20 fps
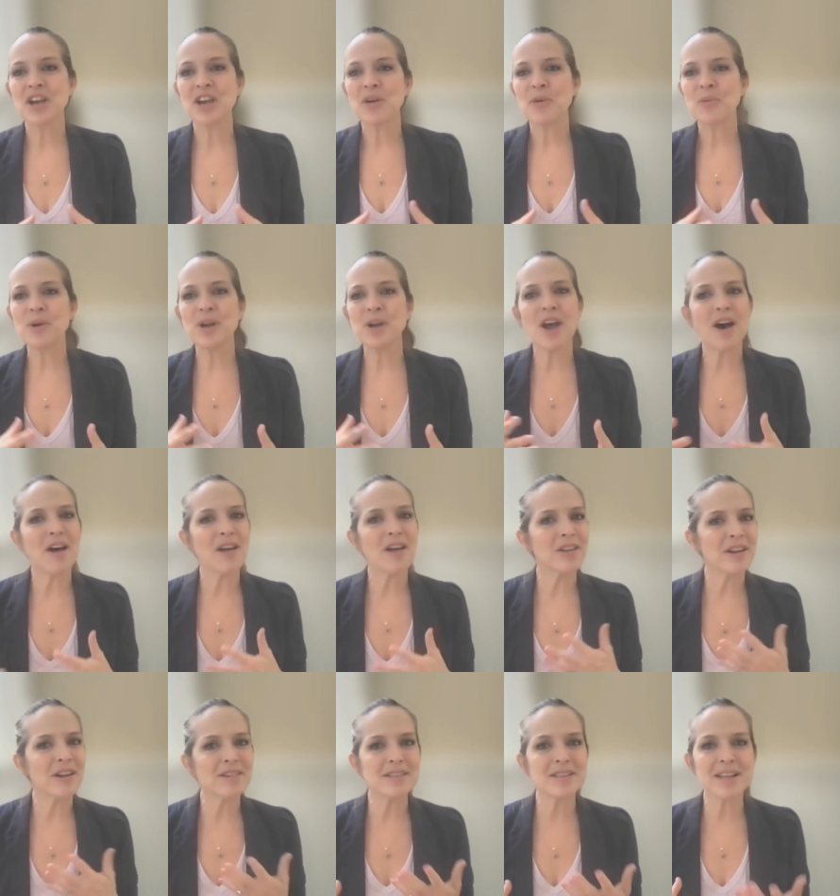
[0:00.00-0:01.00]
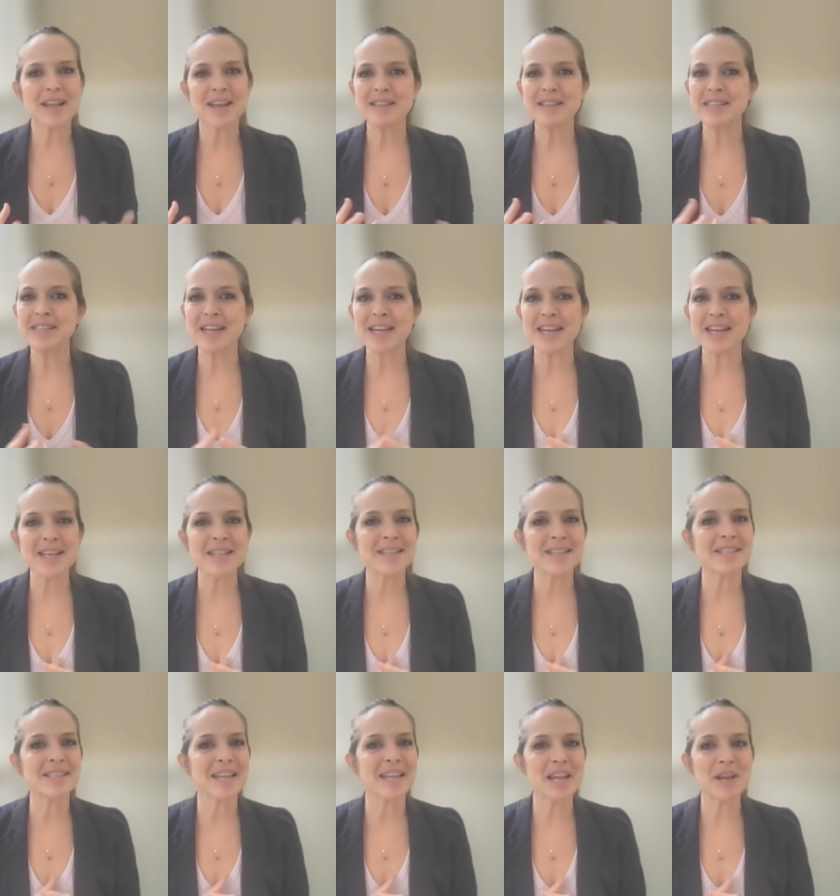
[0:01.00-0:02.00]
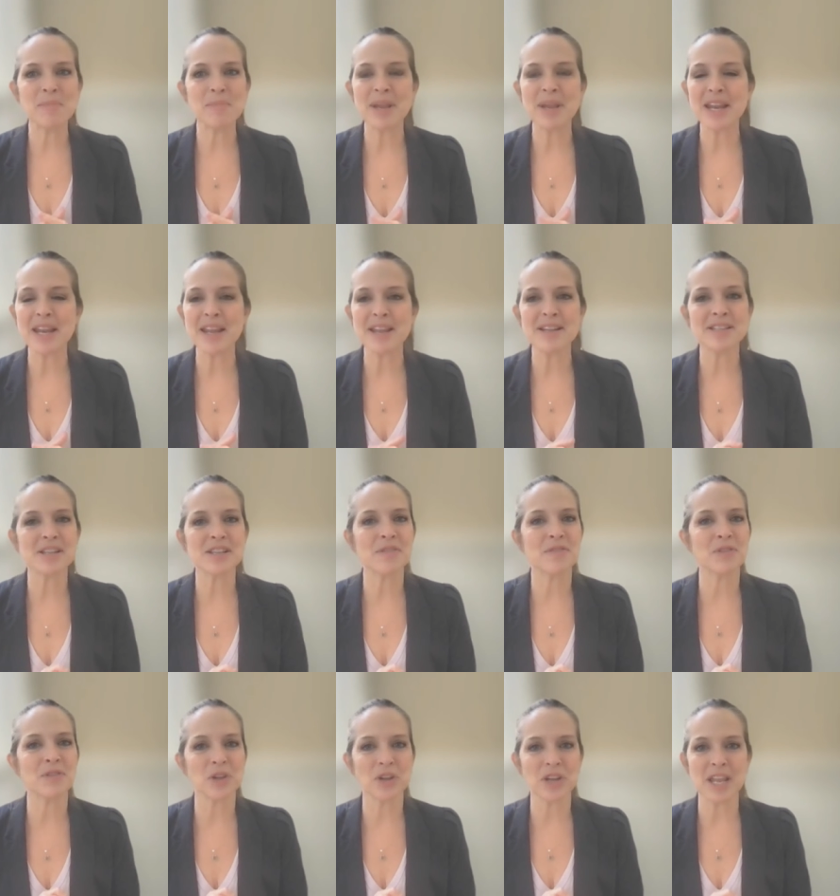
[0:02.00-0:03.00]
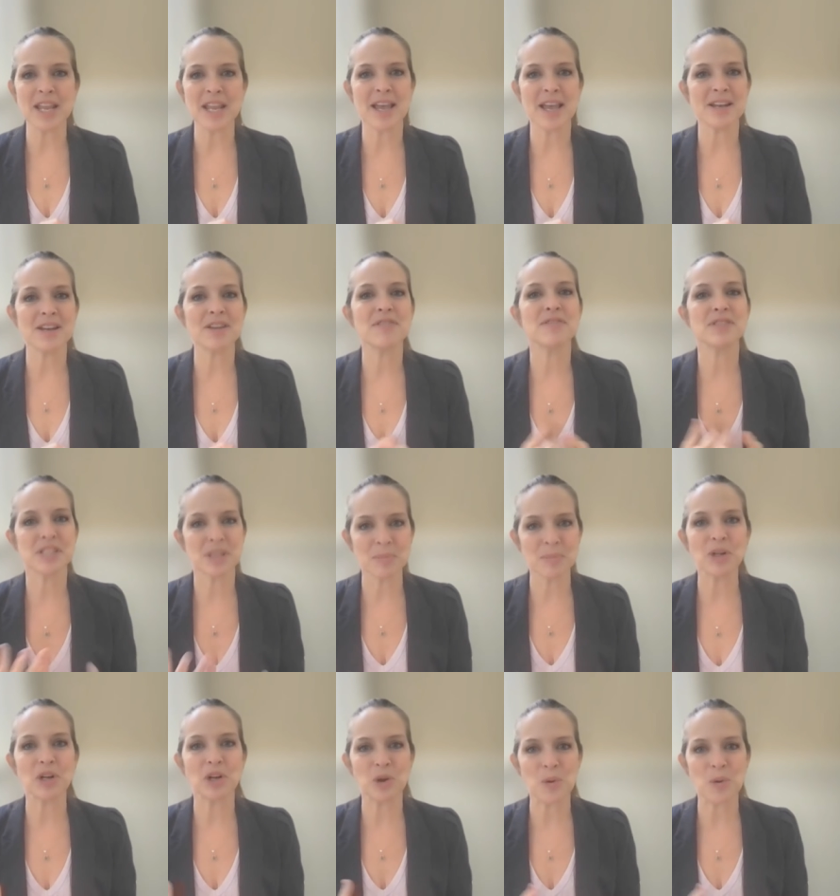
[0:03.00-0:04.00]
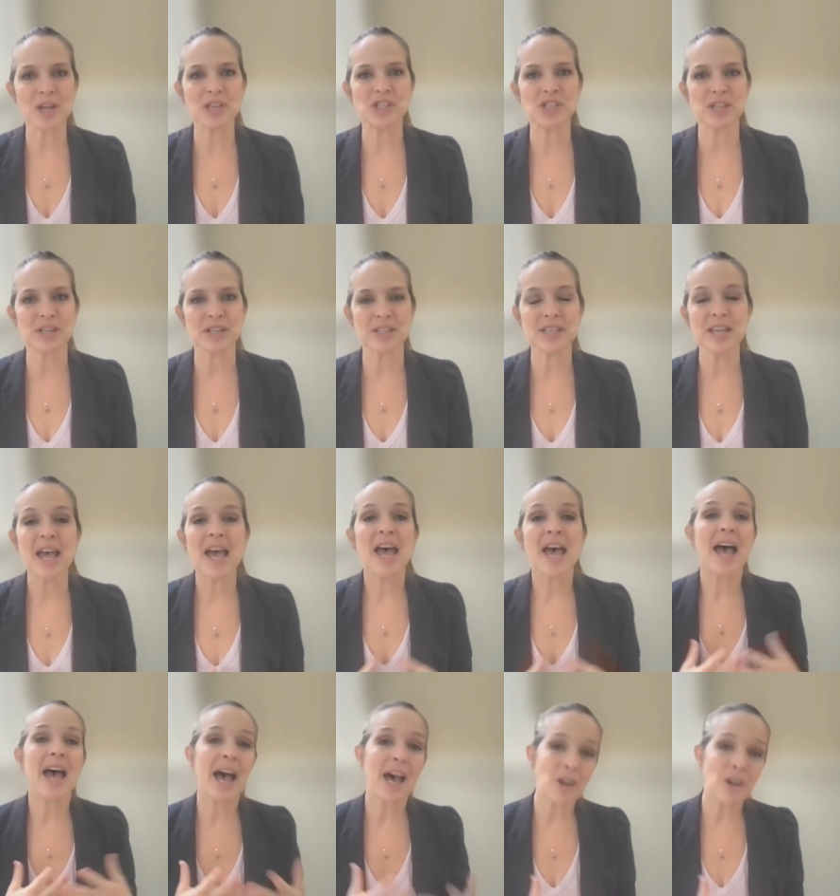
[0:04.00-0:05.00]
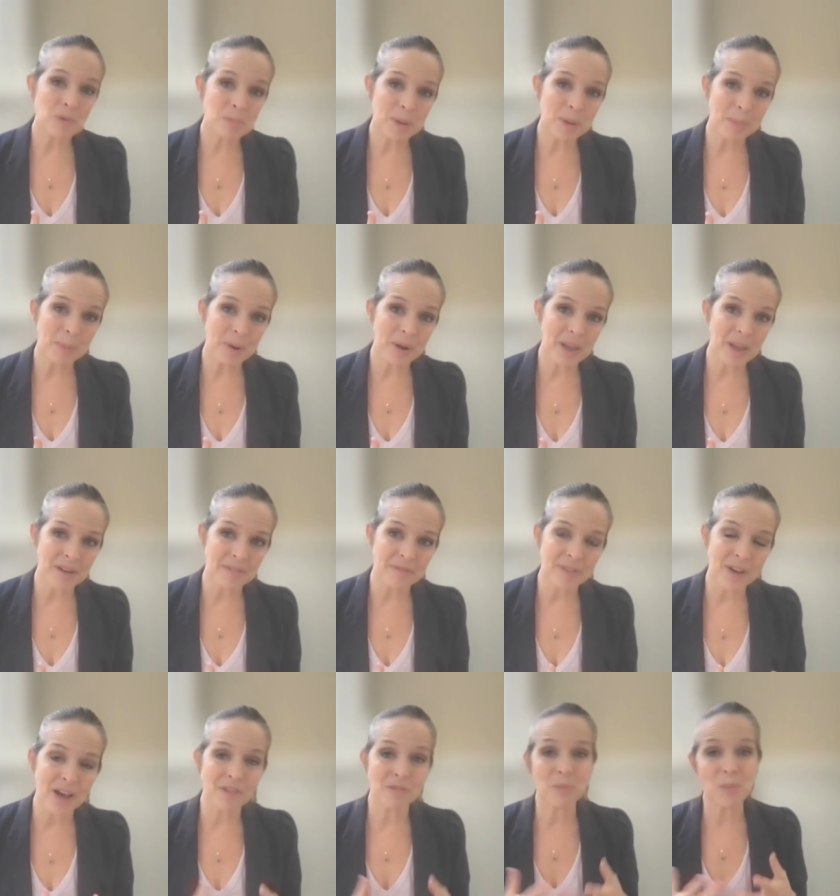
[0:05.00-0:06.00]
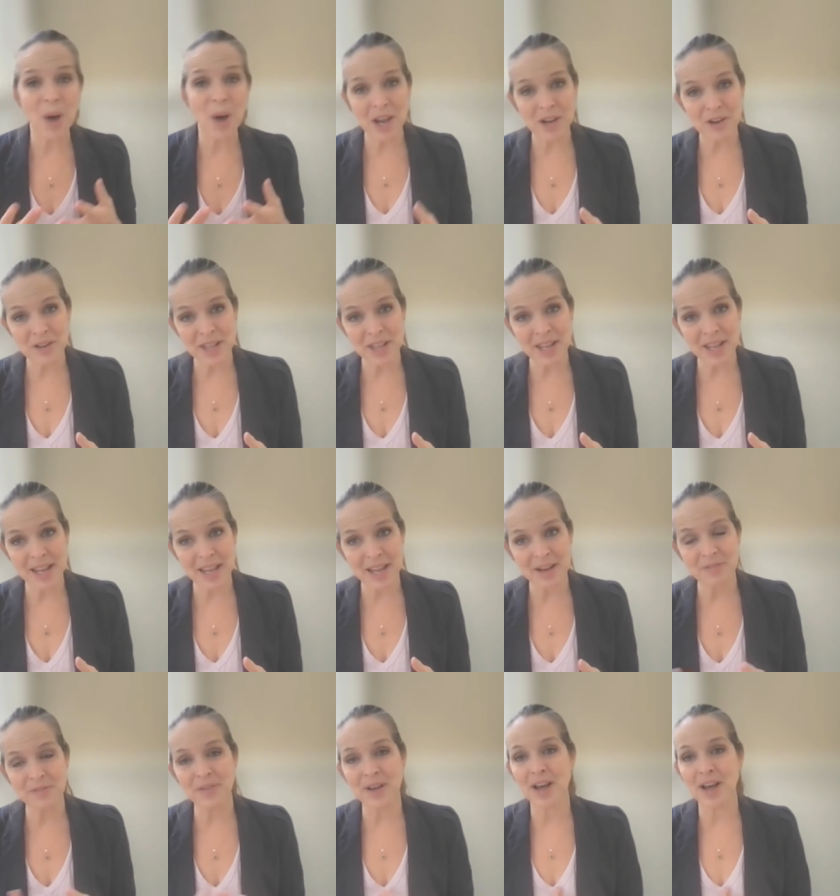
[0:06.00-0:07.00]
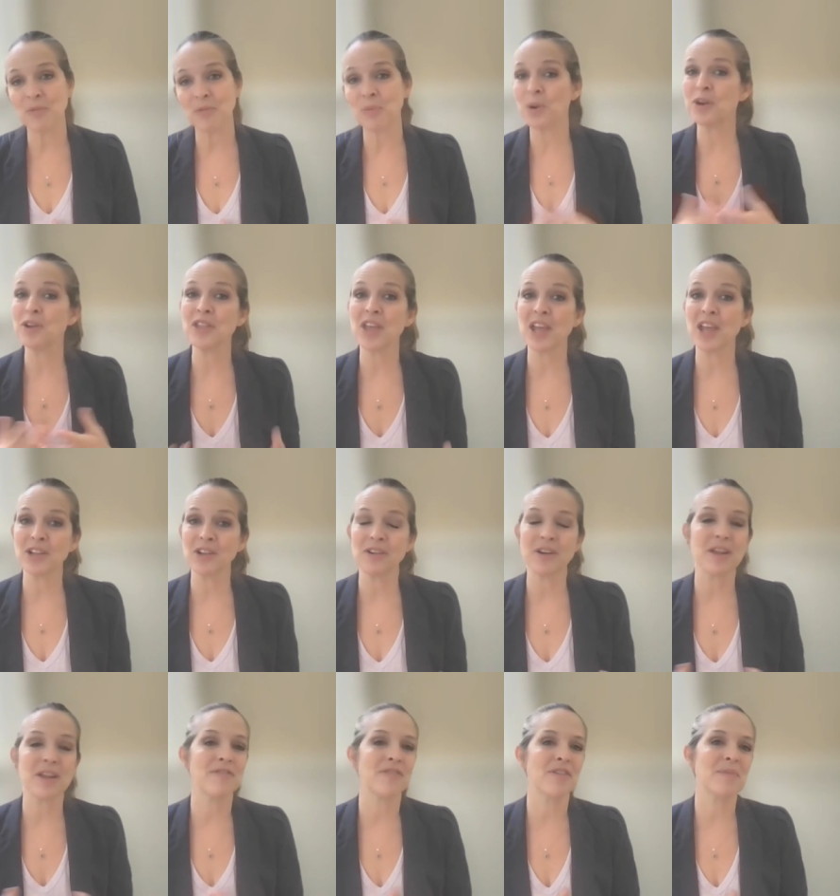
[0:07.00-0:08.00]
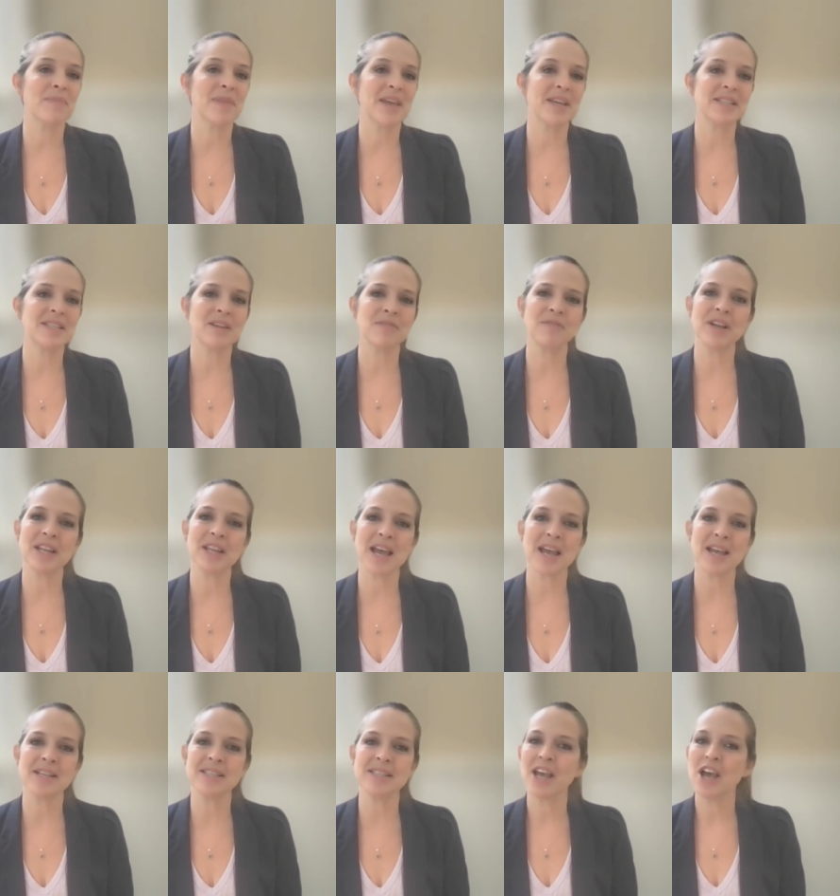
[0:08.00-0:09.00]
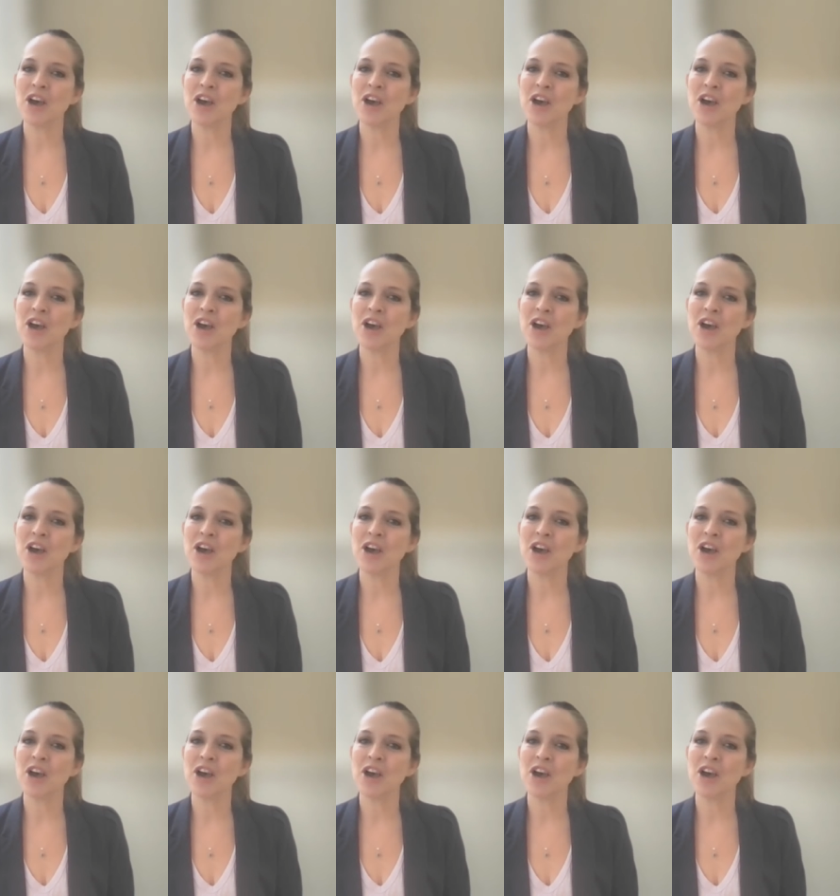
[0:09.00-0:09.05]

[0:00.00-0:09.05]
we all are kind of sitting in the same meetings of looking at similar questions. How do people get involved? Why do they get involved? What are they learning from this? And realize